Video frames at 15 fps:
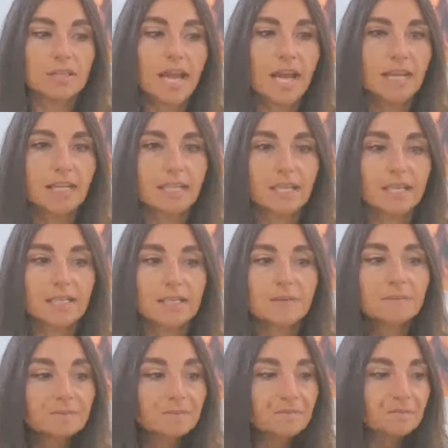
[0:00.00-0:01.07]
tactics.
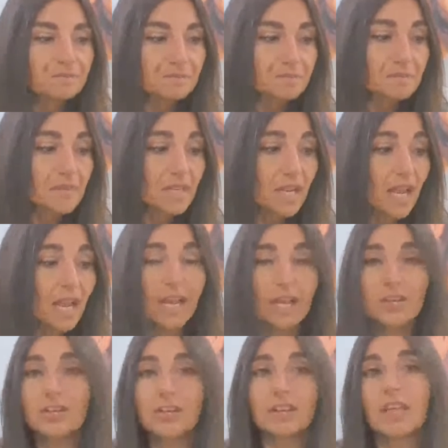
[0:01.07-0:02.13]

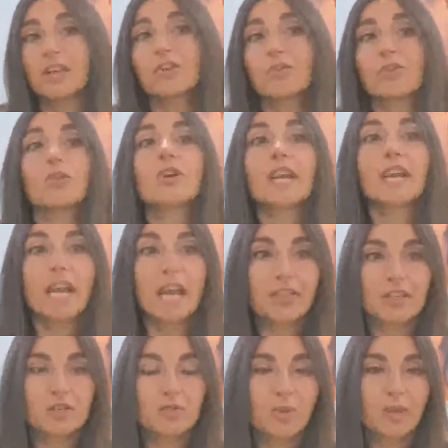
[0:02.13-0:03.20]
And then you're looking at
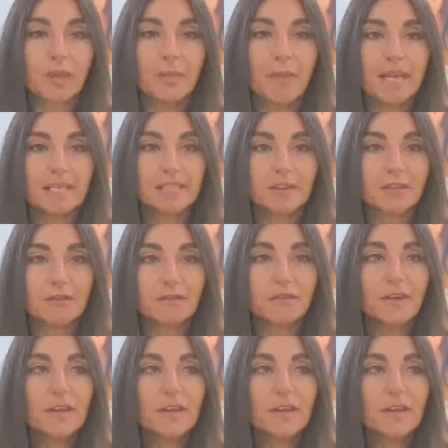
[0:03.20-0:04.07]
this really massive